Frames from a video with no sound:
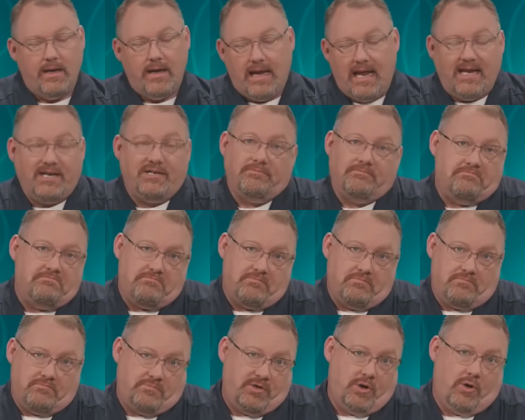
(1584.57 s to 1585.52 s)
And
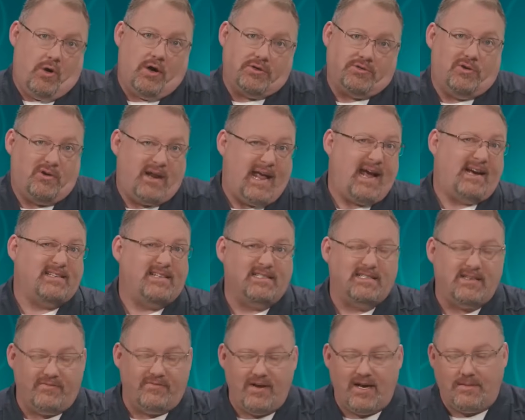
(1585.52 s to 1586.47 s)
you also don't access
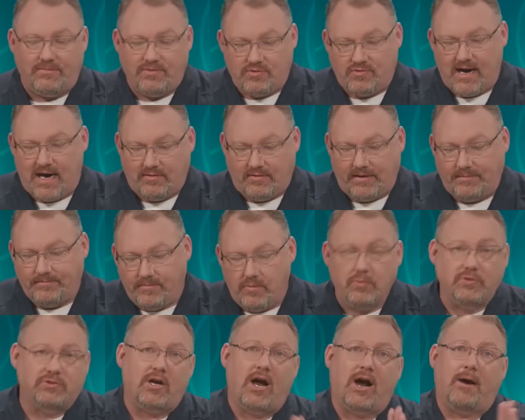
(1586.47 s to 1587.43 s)
a VM directly.
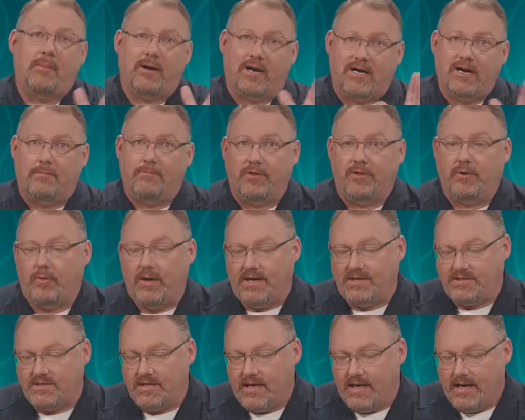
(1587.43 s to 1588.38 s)
We'll talk about a couple other
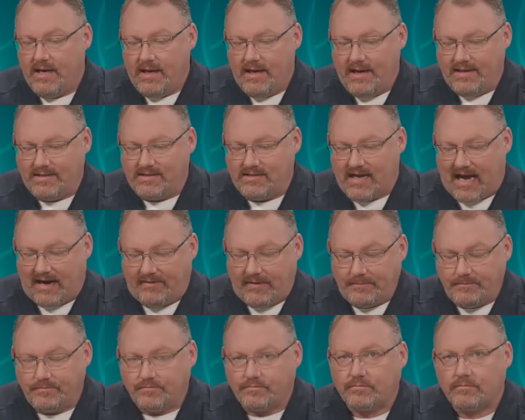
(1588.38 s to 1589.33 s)
ways inside of it.
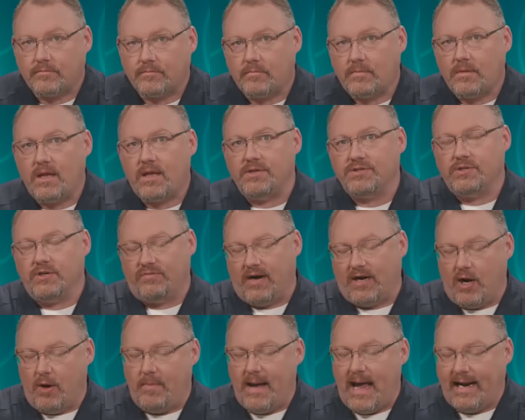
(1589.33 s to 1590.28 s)
So if I
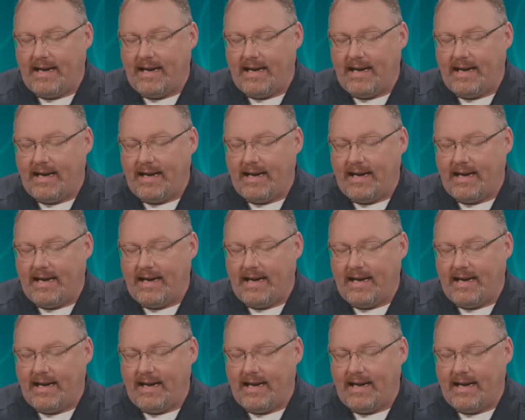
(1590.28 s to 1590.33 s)
go back in